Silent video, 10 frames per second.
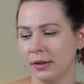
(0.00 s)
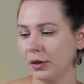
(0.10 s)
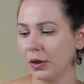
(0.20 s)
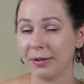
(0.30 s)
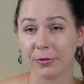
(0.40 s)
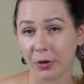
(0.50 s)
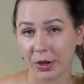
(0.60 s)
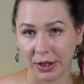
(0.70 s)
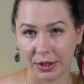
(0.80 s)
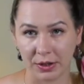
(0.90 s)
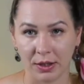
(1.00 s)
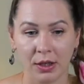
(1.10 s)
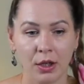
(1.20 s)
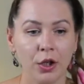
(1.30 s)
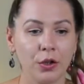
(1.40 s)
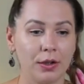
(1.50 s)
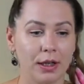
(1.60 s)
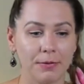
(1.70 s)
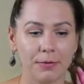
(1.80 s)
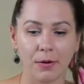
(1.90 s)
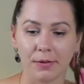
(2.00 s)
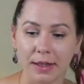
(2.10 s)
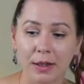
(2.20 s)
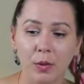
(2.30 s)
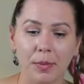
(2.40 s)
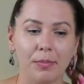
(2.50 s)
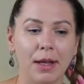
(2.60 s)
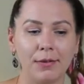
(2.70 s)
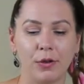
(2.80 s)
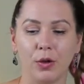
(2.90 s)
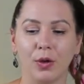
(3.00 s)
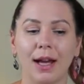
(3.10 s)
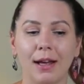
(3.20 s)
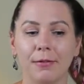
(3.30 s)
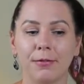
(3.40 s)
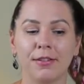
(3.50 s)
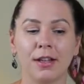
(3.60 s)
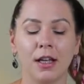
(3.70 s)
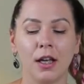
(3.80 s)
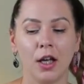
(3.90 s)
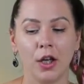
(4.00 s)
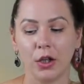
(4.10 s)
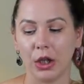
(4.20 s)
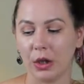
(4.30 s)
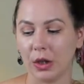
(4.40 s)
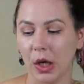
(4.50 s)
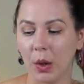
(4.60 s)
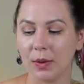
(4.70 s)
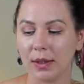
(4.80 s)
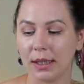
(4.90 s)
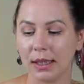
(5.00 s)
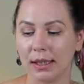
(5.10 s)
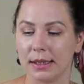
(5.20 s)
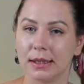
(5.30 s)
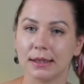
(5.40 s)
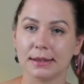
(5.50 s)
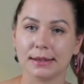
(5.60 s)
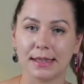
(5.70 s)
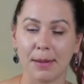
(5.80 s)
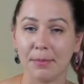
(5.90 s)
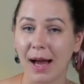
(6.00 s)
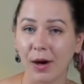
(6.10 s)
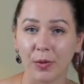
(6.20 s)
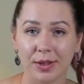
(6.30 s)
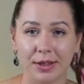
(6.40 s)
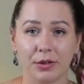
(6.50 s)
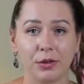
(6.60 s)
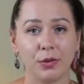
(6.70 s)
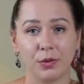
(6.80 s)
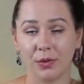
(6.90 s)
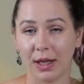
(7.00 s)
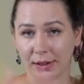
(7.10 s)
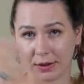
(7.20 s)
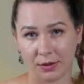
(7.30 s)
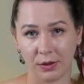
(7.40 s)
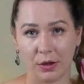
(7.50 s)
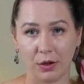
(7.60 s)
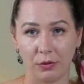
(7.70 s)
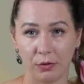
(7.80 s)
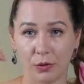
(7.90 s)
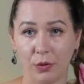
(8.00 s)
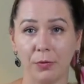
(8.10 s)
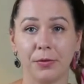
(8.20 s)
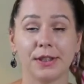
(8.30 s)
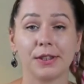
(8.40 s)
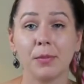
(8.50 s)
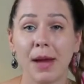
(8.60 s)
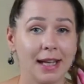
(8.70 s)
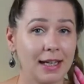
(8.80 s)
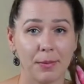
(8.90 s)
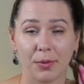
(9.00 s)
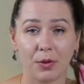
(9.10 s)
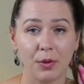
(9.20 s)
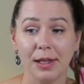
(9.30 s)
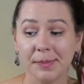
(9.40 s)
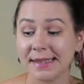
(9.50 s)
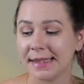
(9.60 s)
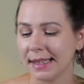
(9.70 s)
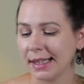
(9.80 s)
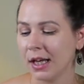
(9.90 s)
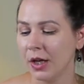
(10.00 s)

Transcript: you have your gear, you have all the equipment, you have, you know, some powder to like to fix your makeup or lipstick,